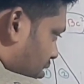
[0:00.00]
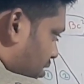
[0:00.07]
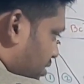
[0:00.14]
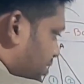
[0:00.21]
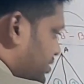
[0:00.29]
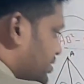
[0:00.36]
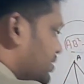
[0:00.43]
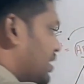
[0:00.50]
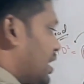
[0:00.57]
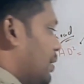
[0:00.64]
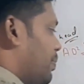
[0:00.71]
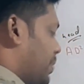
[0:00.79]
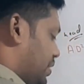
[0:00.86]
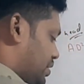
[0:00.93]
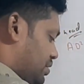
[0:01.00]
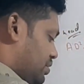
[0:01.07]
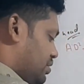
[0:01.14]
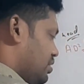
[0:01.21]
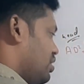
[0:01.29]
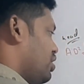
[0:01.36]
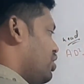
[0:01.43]
this is the culprit,
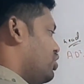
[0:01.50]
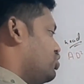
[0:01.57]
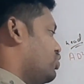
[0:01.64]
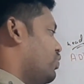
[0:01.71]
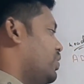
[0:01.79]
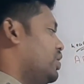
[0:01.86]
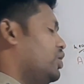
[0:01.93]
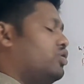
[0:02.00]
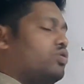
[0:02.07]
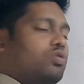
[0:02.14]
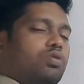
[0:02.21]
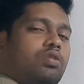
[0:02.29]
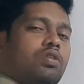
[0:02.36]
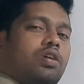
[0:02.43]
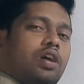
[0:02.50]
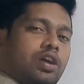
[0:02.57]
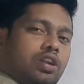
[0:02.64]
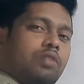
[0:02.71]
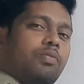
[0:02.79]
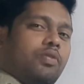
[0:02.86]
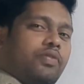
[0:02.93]
so we need to
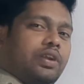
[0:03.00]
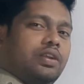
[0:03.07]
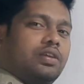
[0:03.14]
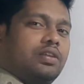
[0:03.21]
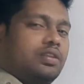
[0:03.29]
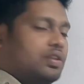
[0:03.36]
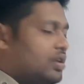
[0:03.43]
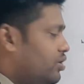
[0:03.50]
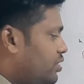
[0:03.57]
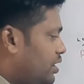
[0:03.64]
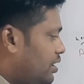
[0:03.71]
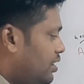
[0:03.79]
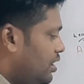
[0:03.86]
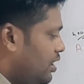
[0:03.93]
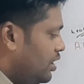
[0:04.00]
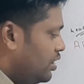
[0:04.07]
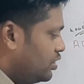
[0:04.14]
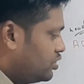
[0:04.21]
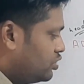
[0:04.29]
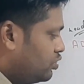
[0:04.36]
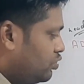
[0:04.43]
remove it. Okay,
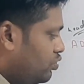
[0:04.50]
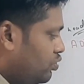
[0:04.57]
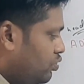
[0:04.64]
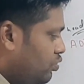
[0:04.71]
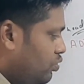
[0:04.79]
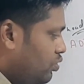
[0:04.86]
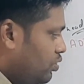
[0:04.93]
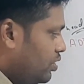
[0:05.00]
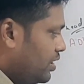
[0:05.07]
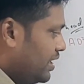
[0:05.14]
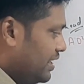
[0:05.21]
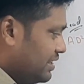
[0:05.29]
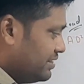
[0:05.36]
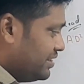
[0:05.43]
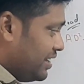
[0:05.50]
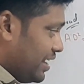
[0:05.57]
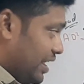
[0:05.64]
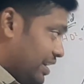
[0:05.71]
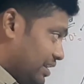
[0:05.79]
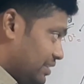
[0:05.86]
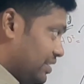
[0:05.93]
so Is there
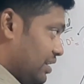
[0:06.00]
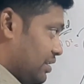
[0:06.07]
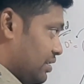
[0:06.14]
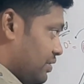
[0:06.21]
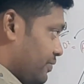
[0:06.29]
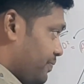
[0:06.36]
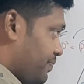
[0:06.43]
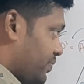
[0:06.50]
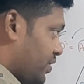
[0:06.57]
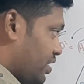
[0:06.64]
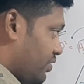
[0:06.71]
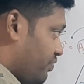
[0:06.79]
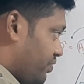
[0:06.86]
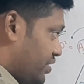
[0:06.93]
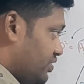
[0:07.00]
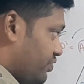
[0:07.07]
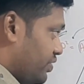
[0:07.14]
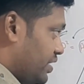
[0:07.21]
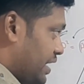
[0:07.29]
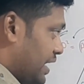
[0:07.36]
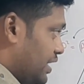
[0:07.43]
anything which we
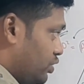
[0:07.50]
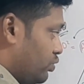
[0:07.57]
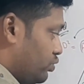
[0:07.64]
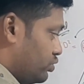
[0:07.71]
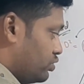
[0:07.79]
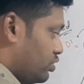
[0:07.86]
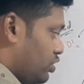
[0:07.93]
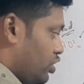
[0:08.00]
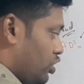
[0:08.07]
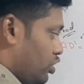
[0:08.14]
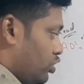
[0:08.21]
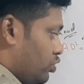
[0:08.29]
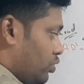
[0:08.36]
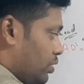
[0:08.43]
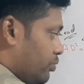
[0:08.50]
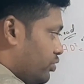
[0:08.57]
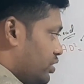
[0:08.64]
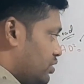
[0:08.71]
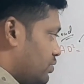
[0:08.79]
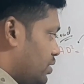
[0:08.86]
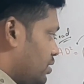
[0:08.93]
can use to remove
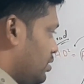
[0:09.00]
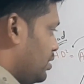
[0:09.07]
this one?